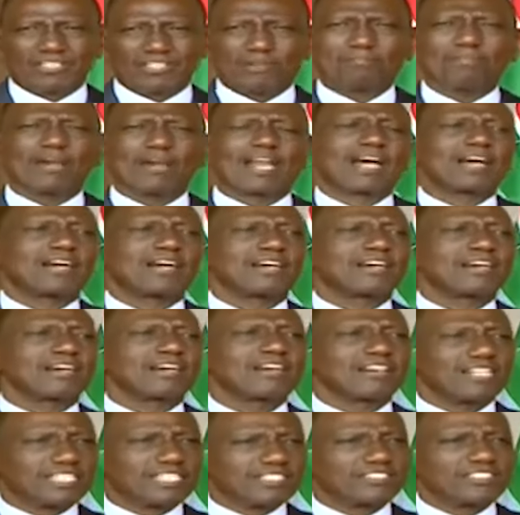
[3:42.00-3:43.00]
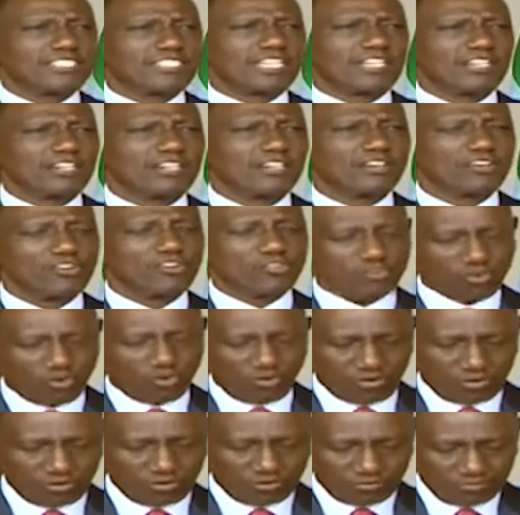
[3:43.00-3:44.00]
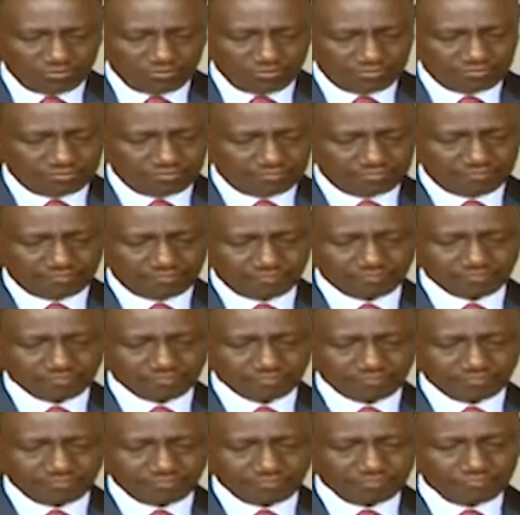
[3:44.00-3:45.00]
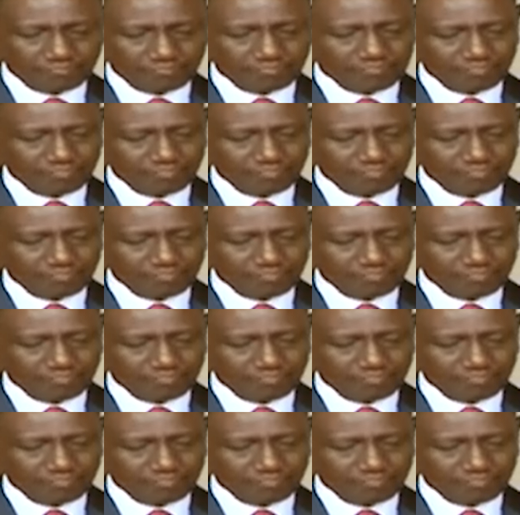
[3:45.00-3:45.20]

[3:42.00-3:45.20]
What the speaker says: amazi 1,000 arimo kubakwa cohort,